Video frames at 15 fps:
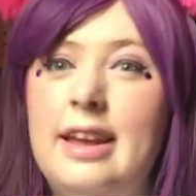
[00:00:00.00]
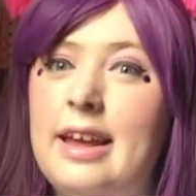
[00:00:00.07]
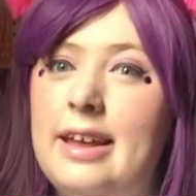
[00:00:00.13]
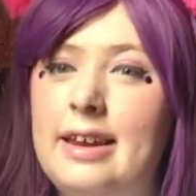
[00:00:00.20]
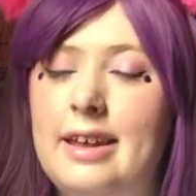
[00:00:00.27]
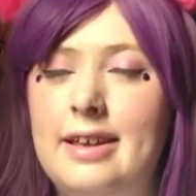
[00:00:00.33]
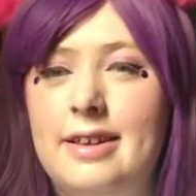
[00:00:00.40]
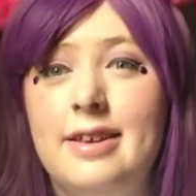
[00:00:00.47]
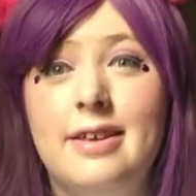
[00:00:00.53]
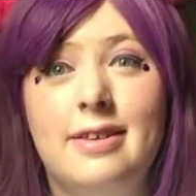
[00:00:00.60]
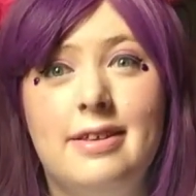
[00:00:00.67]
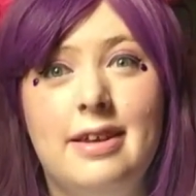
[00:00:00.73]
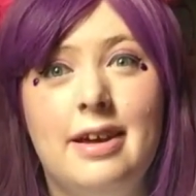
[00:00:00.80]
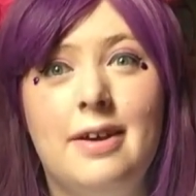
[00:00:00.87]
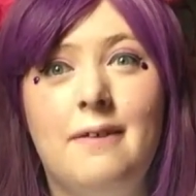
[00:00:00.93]
and it
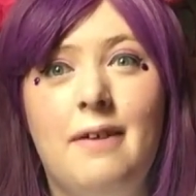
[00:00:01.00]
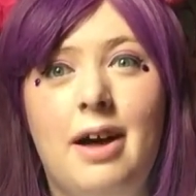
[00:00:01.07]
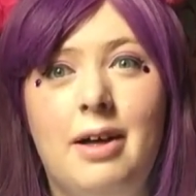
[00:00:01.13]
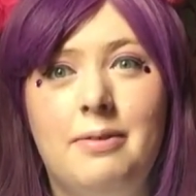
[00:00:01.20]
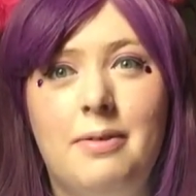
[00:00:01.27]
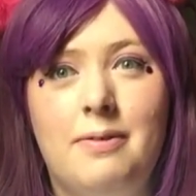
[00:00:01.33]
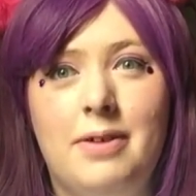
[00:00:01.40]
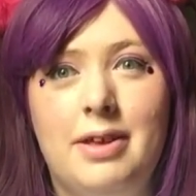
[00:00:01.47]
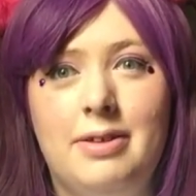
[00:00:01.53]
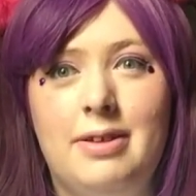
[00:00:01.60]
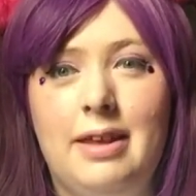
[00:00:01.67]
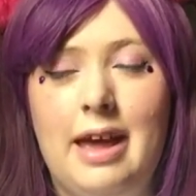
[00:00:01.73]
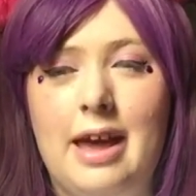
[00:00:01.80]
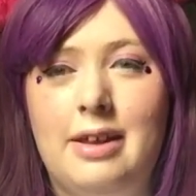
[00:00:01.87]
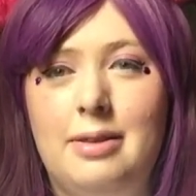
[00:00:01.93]
does take a while for things
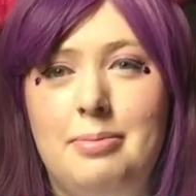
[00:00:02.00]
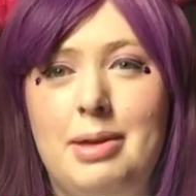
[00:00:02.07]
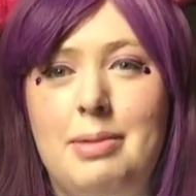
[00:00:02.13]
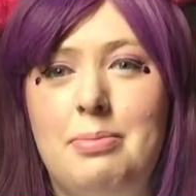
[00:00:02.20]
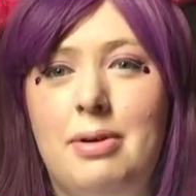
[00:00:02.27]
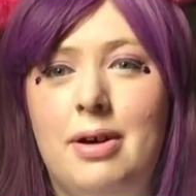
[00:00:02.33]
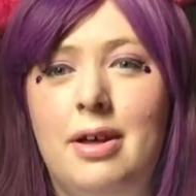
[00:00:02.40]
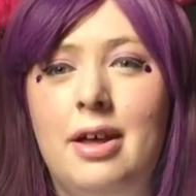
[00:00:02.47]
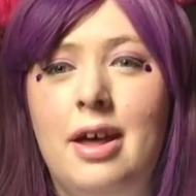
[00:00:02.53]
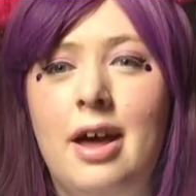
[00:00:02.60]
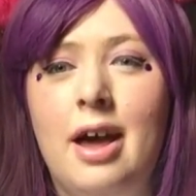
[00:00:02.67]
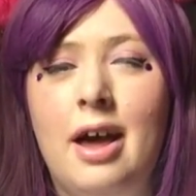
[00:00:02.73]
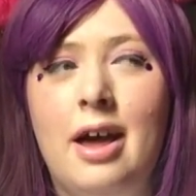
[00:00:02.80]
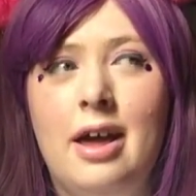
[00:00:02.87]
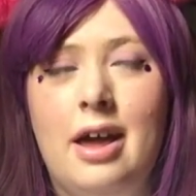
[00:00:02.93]
to get to me. But
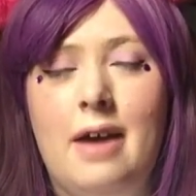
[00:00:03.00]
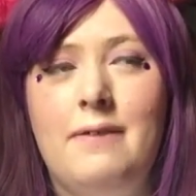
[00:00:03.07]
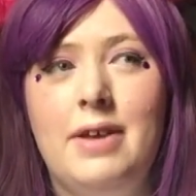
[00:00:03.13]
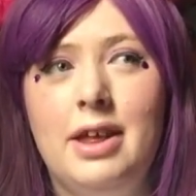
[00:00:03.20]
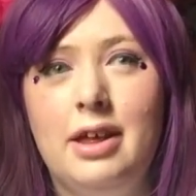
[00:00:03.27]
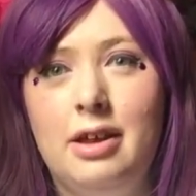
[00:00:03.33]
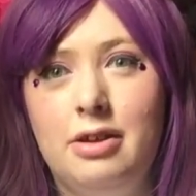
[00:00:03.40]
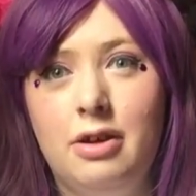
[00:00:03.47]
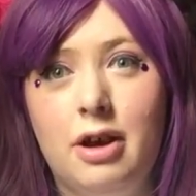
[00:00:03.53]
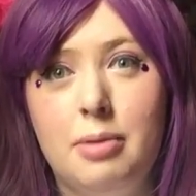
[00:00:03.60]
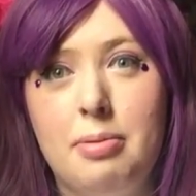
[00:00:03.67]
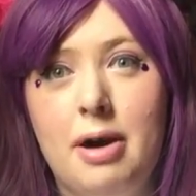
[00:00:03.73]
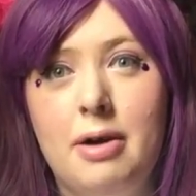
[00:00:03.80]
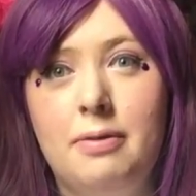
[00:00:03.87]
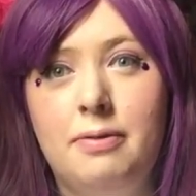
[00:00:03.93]
I think it took
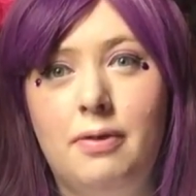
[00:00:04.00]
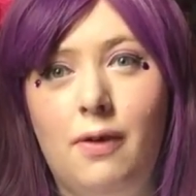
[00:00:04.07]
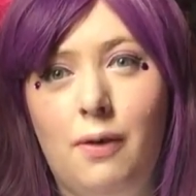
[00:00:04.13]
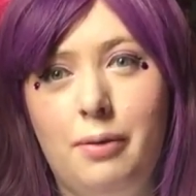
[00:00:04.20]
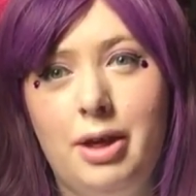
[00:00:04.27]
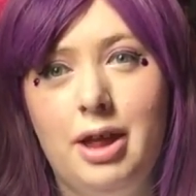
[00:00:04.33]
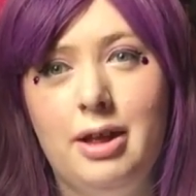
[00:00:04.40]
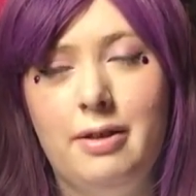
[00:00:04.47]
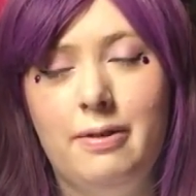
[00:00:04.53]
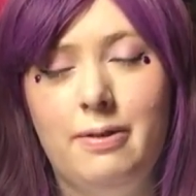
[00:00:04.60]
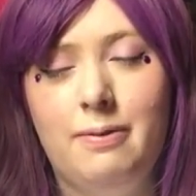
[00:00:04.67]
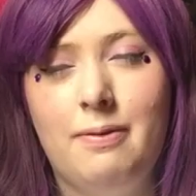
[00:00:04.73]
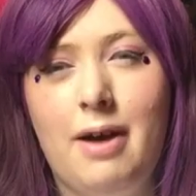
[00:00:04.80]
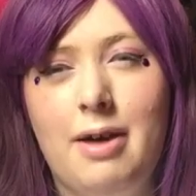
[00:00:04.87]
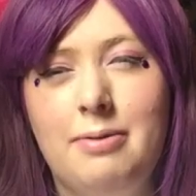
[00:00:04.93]
about four
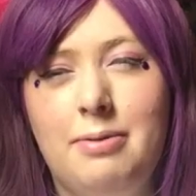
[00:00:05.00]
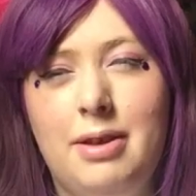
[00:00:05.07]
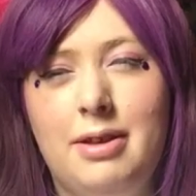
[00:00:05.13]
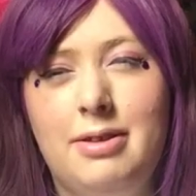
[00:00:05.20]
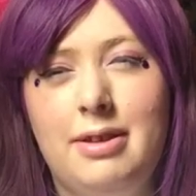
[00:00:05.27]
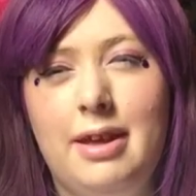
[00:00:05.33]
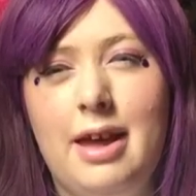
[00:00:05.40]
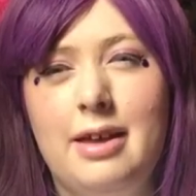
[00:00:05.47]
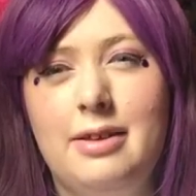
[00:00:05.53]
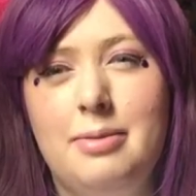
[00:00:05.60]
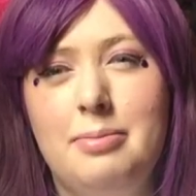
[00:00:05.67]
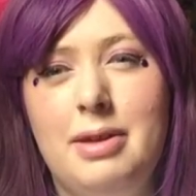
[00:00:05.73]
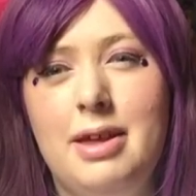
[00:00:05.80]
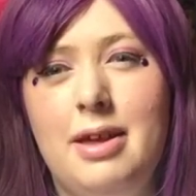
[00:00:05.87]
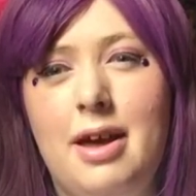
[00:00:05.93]
weeks, five weeks to get
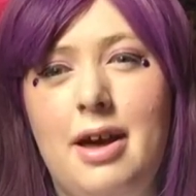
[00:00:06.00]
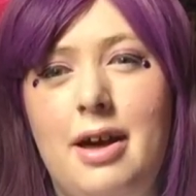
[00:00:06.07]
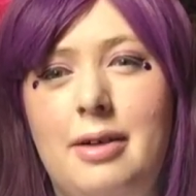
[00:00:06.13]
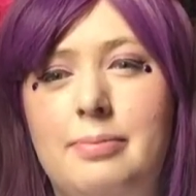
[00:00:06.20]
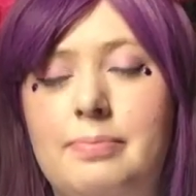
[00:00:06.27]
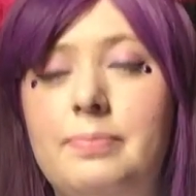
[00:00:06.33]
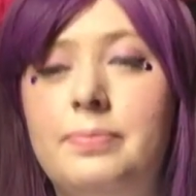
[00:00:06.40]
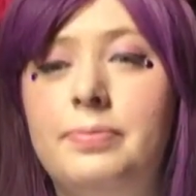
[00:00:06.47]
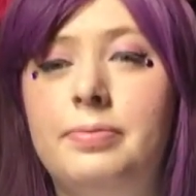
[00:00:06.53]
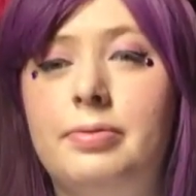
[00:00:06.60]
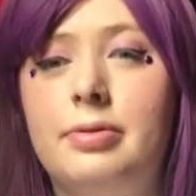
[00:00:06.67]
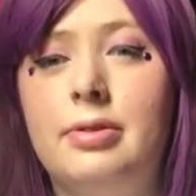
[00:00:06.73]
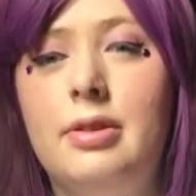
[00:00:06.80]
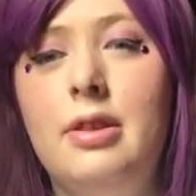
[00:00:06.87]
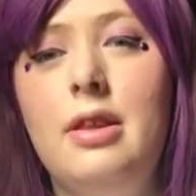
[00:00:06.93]
to me. Um.
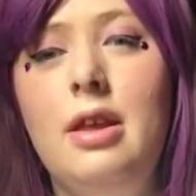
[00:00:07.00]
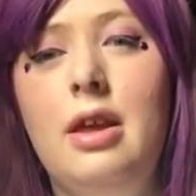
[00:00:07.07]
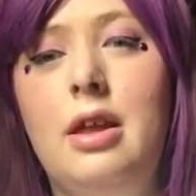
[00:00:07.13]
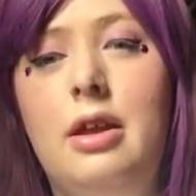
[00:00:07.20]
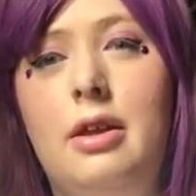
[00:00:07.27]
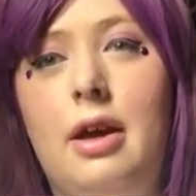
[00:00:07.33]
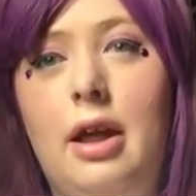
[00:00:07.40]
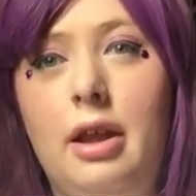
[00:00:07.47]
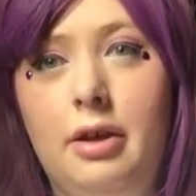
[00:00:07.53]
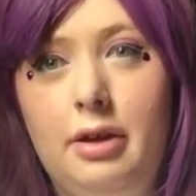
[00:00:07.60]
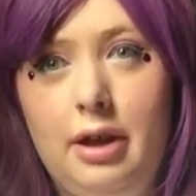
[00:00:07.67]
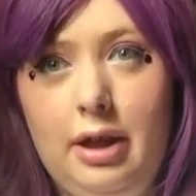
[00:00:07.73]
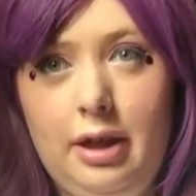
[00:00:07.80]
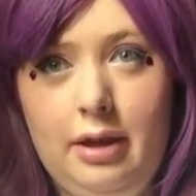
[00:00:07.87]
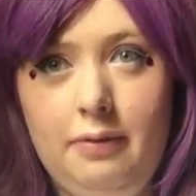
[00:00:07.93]
And I look
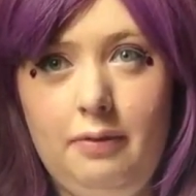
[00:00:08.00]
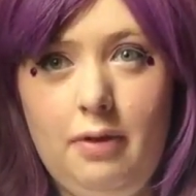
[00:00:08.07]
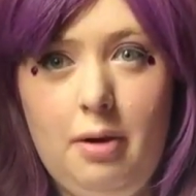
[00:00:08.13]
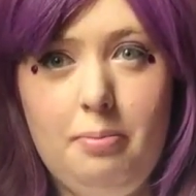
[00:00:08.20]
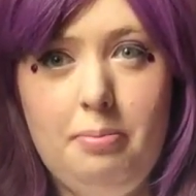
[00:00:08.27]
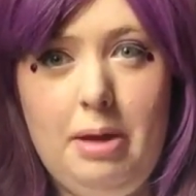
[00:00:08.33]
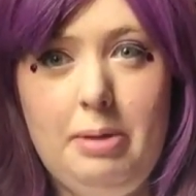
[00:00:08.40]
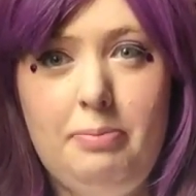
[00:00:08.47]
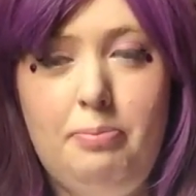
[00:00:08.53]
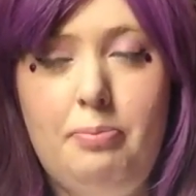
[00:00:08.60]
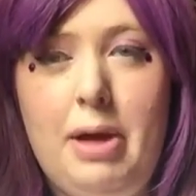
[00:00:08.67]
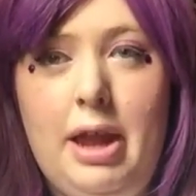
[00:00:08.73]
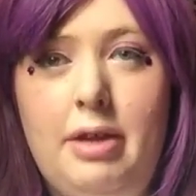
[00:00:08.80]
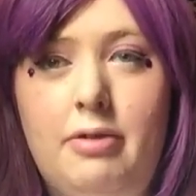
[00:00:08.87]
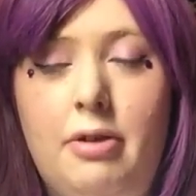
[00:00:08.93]
like I've got
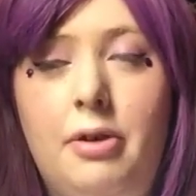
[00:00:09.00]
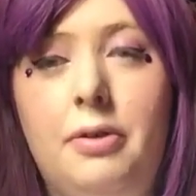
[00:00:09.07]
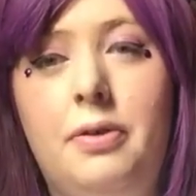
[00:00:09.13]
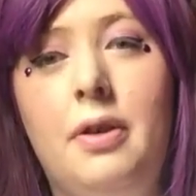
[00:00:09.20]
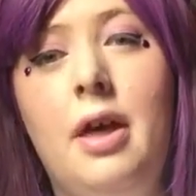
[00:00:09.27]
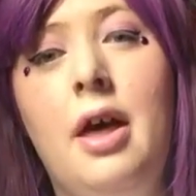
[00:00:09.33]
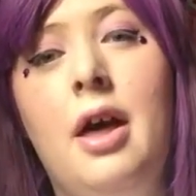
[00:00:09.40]
belly rolls,